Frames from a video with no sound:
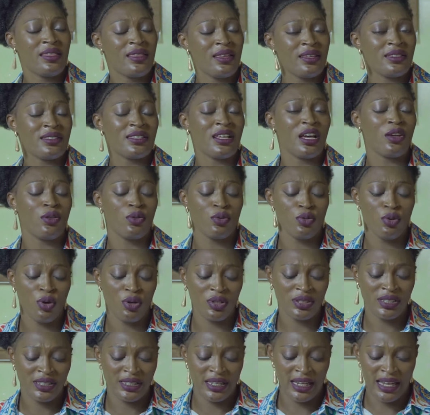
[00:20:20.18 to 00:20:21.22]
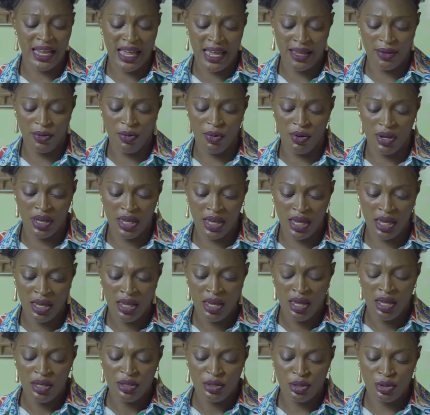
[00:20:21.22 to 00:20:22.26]
things that you don't like. Okay,
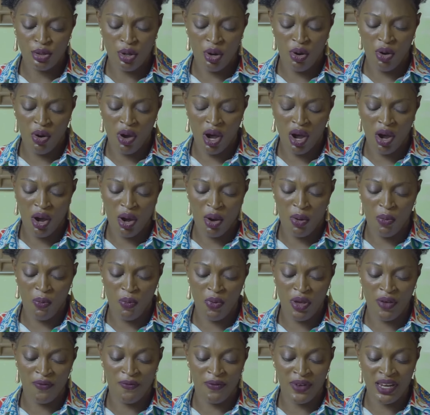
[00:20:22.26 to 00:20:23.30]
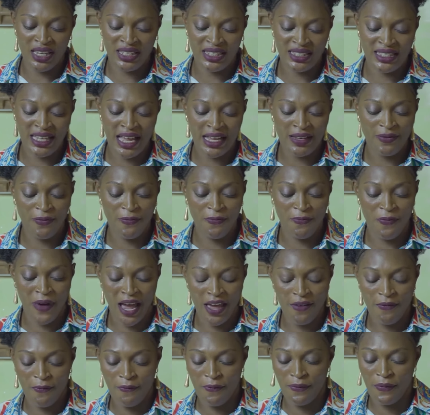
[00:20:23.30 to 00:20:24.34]
so we've listed
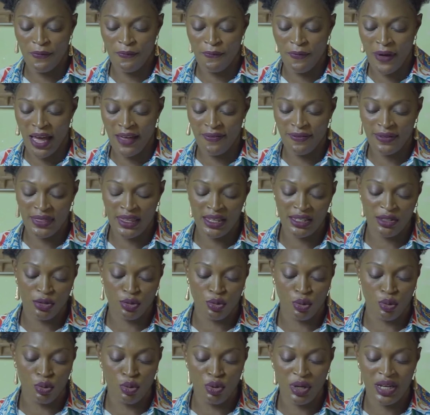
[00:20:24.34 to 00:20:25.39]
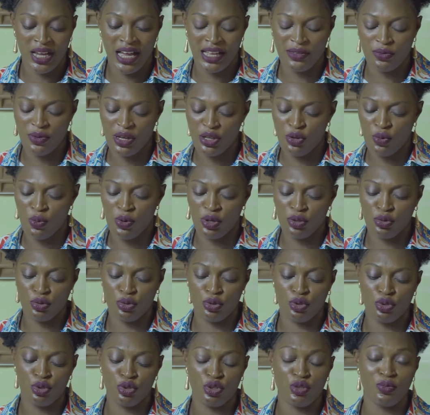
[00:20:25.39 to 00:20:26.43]
five things to look at when you want
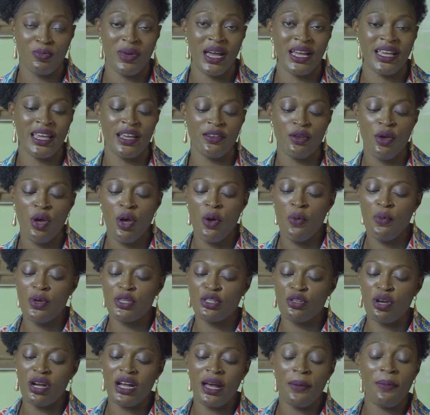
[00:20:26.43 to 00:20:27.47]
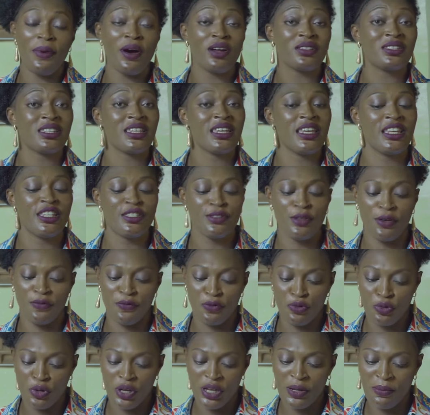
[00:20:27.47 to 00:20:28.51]
to choose market. We talk about ease
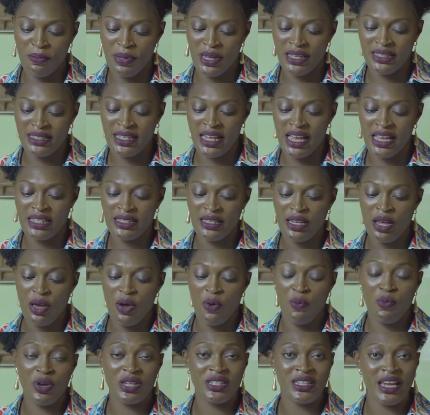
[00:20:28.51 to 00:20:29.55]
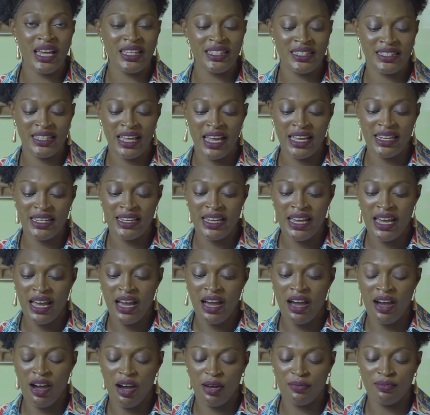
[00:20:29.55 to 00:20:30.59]
of doing business, which I said
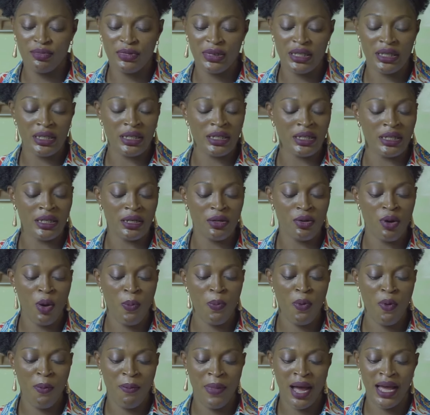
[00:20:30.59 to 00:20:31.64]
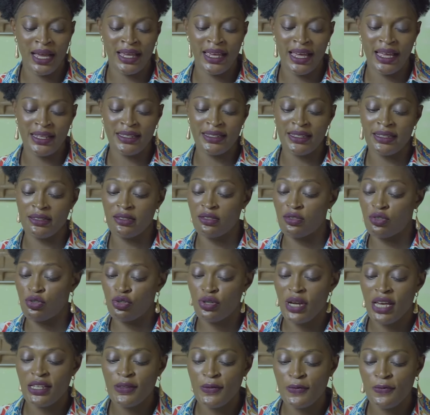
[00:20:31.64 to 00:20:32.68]
the open market is
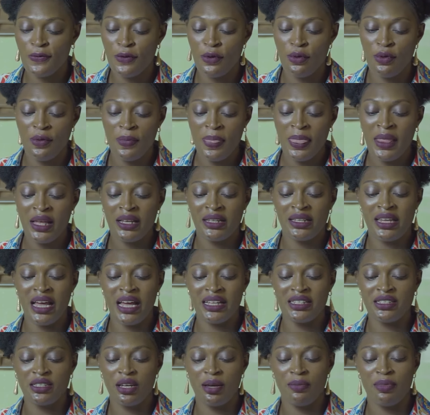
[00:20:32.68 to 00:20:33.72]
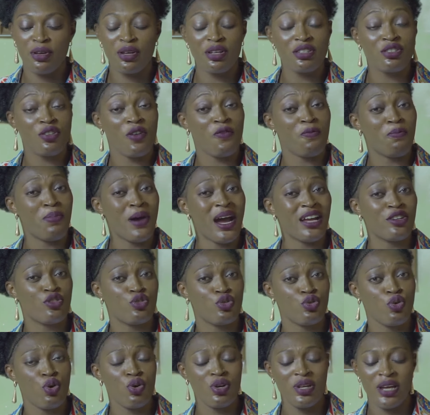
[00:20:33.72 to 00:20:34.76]
stressful, that because of bad
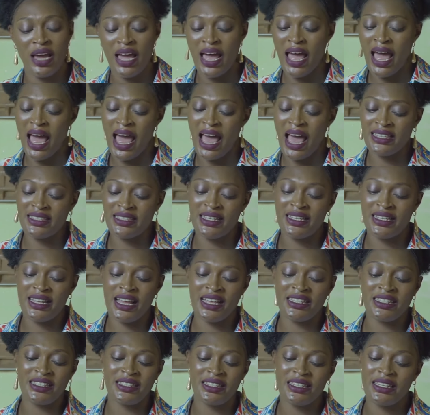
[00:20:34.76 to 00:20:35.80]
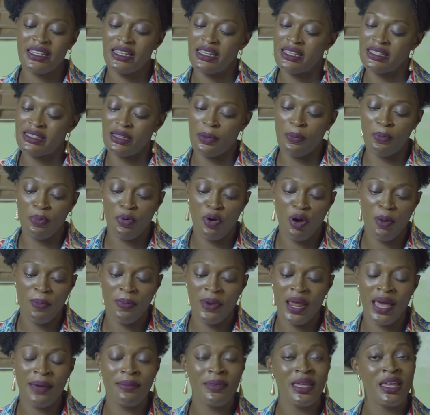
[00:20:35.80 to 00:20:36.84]
road, accidents is a
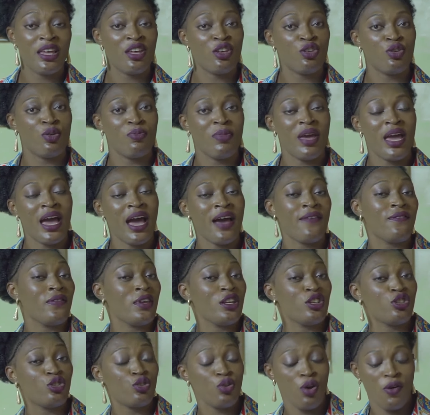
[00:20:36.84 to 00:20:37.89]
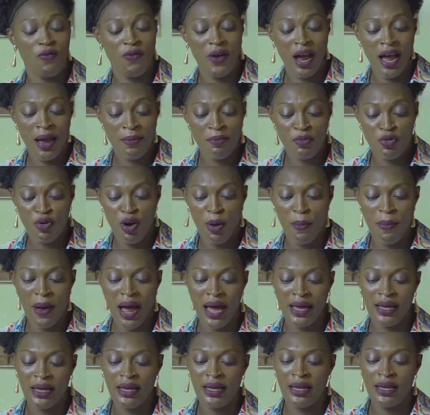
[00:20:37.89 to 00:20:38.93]
problem. You may have issue of armed
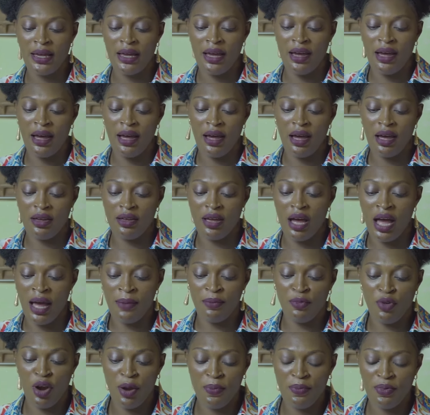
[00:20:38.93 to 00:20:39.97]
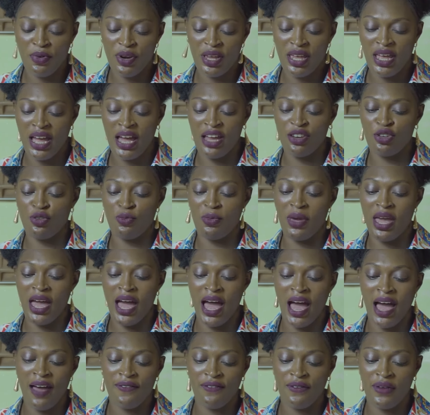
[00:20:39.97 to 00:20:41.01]
robbery, and you may
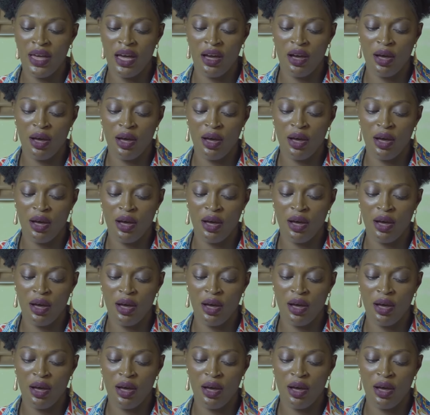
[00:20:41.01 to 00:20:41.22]
have